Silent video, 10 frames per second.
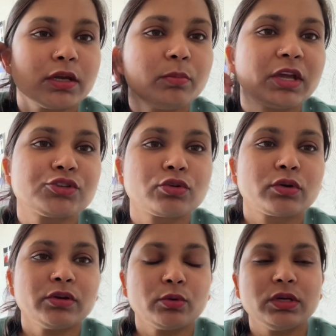Make sure
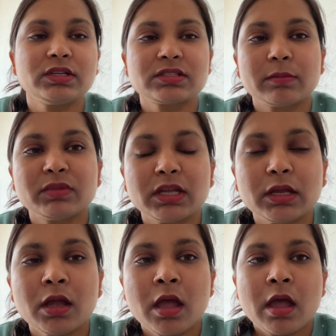you eat
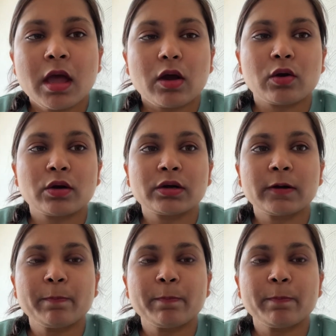something, or